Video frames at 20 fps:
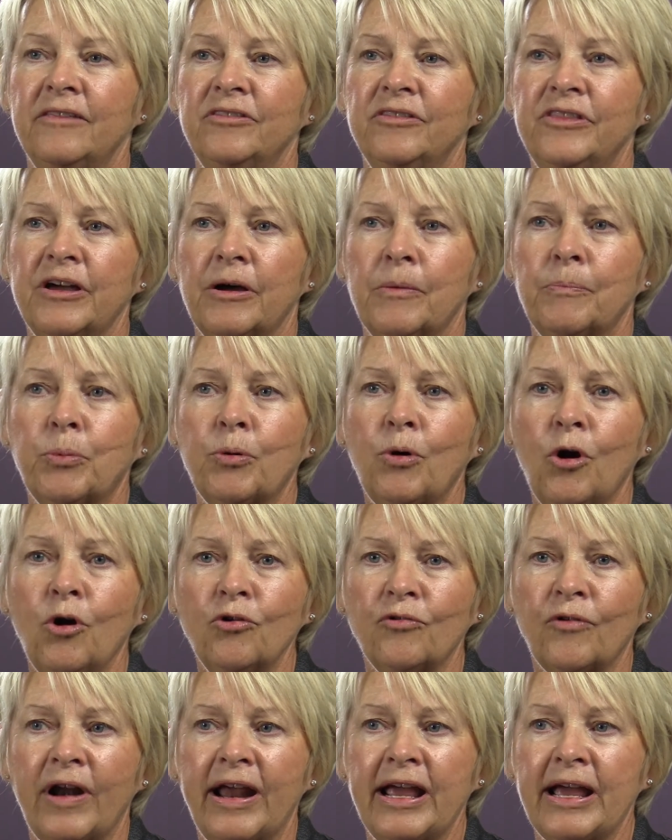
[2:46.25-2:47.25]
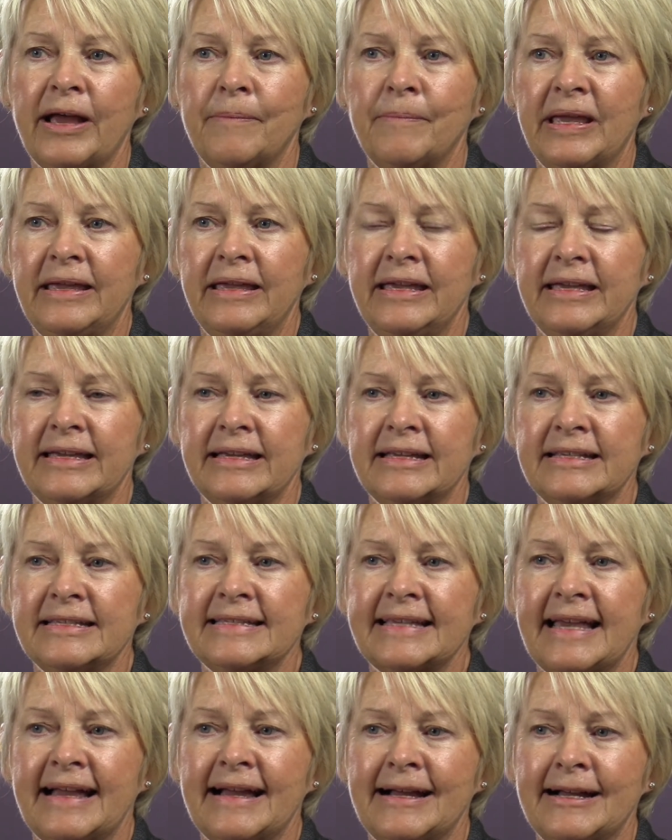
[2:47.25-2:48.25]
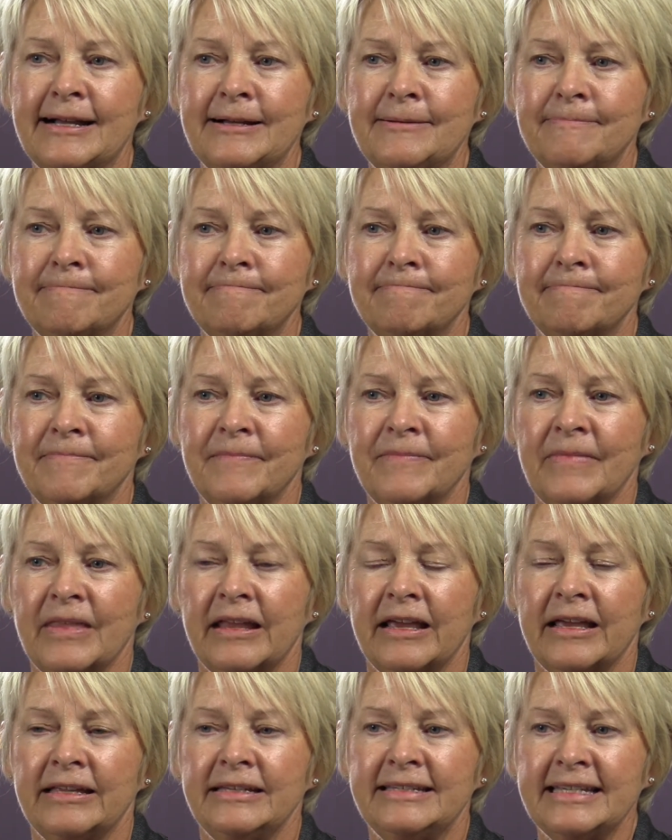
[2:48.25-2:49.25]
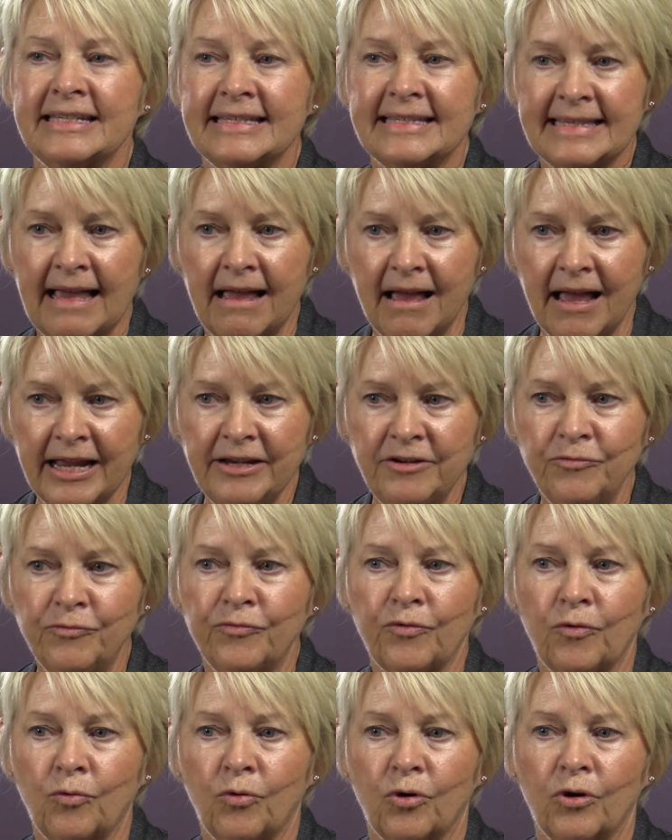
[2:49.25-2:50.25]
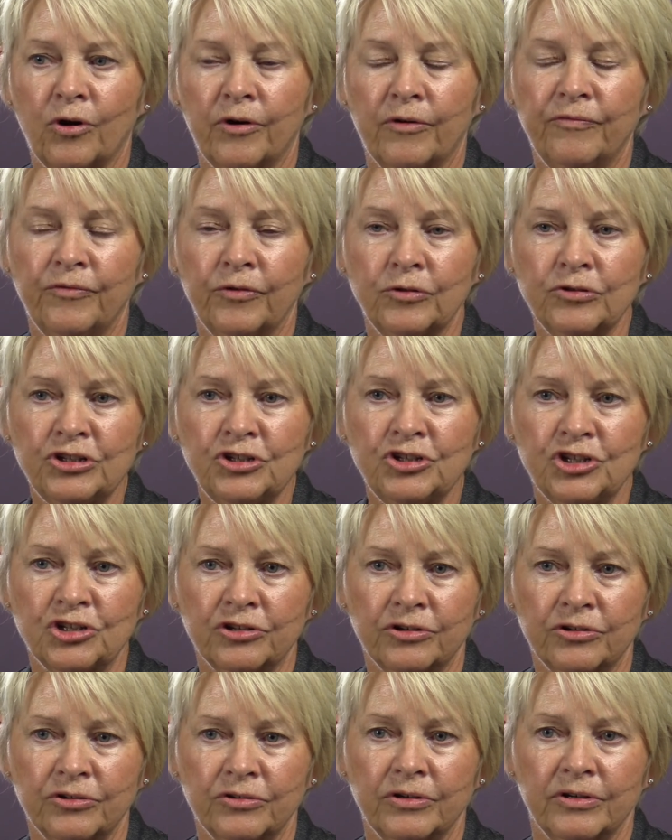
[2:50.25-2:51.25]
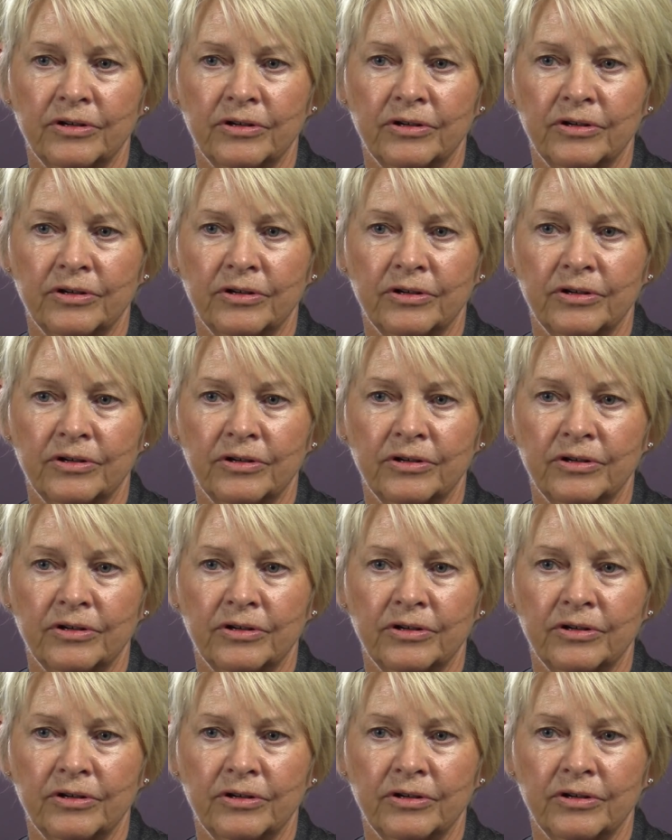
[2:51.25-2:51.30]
The program is designed for first-year